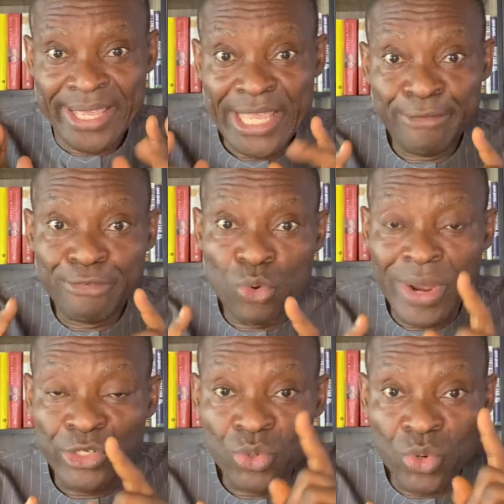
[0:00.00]
If you
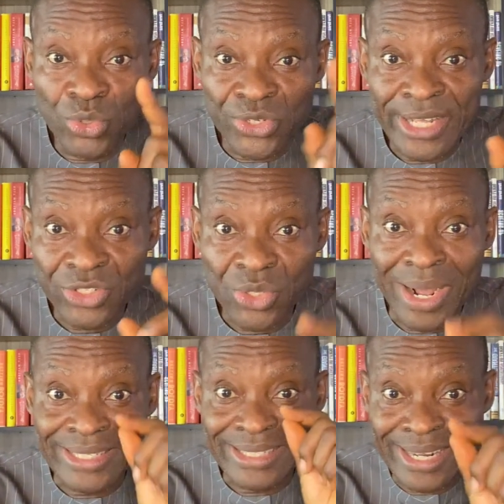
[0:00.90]
were to go to their store
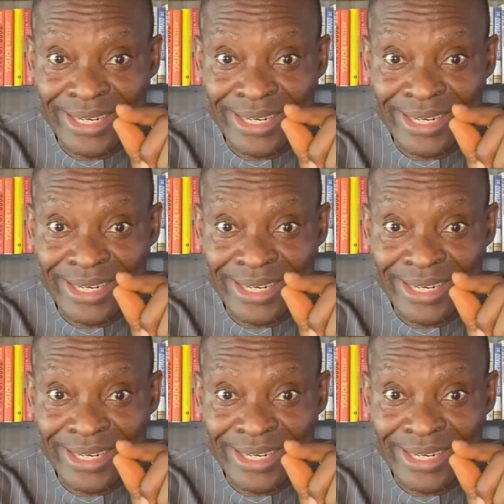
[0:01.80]
and start